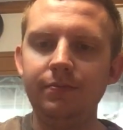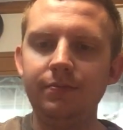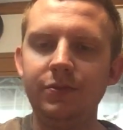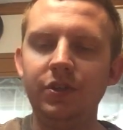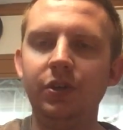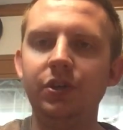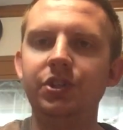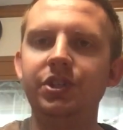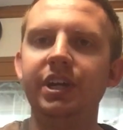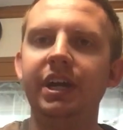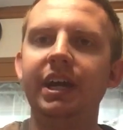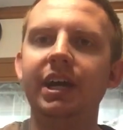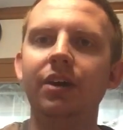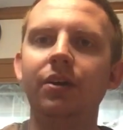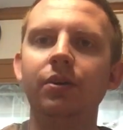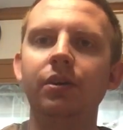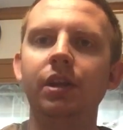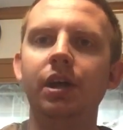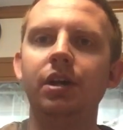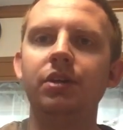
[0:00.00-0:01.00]
You can check
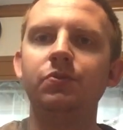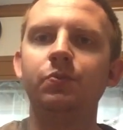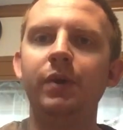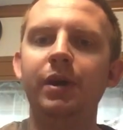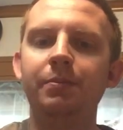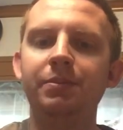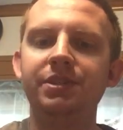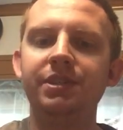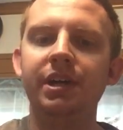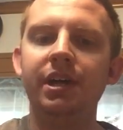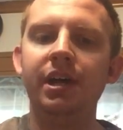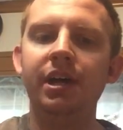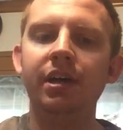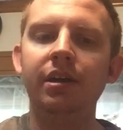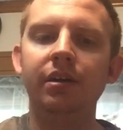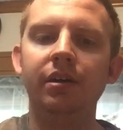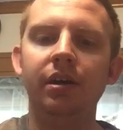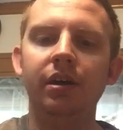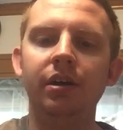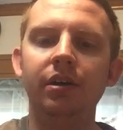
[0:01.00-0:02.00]
out Glock's
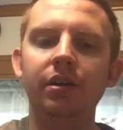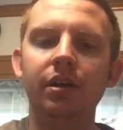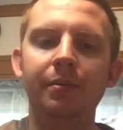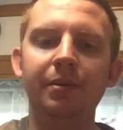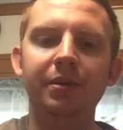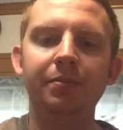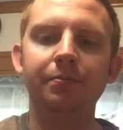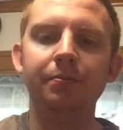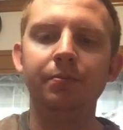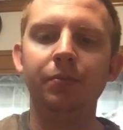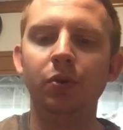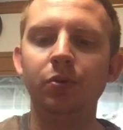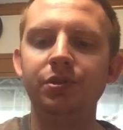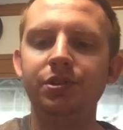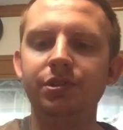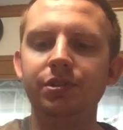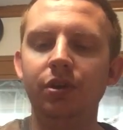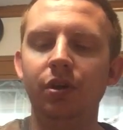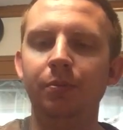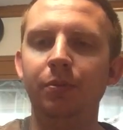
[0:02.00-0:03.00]
website. I mean,
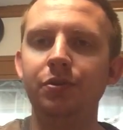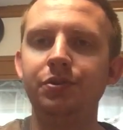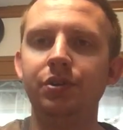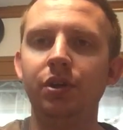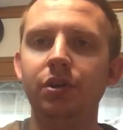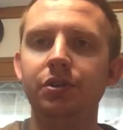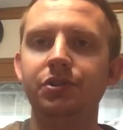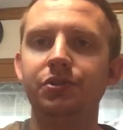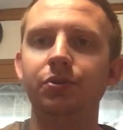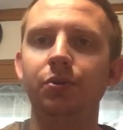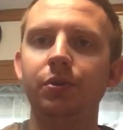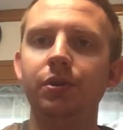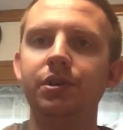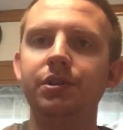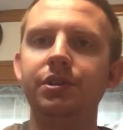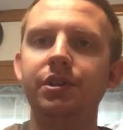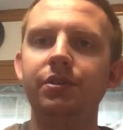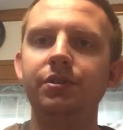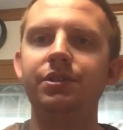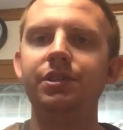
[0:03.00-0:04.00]
almost all
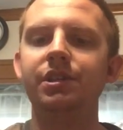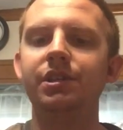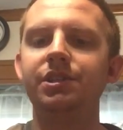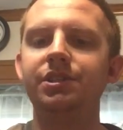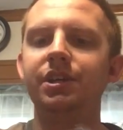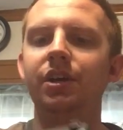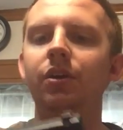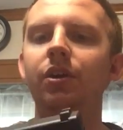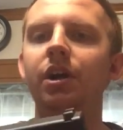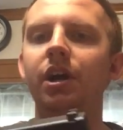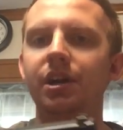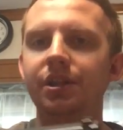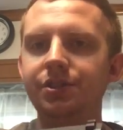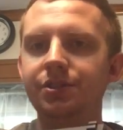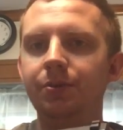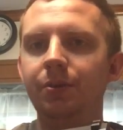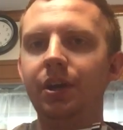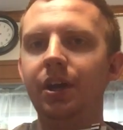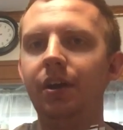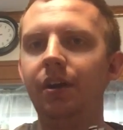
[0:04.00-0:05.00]
stores that you see that sell
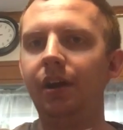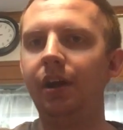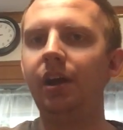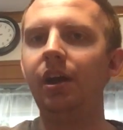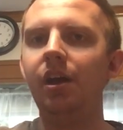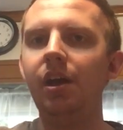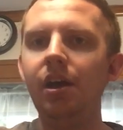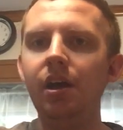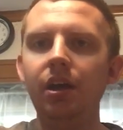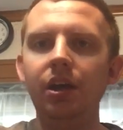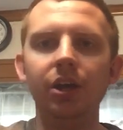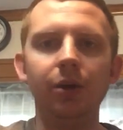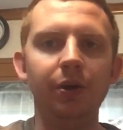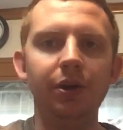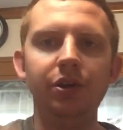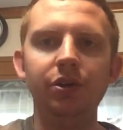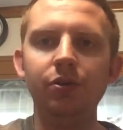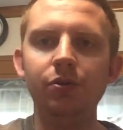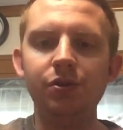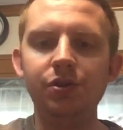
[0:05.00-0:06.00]
guns will carry, a
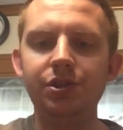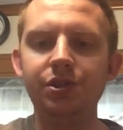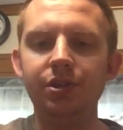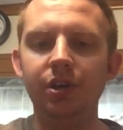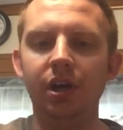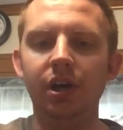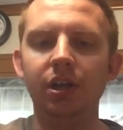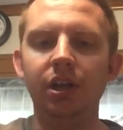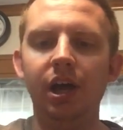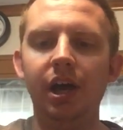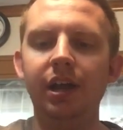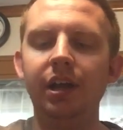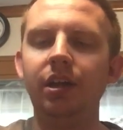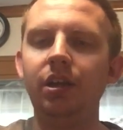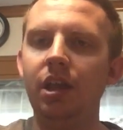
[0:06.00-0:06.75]
huge line of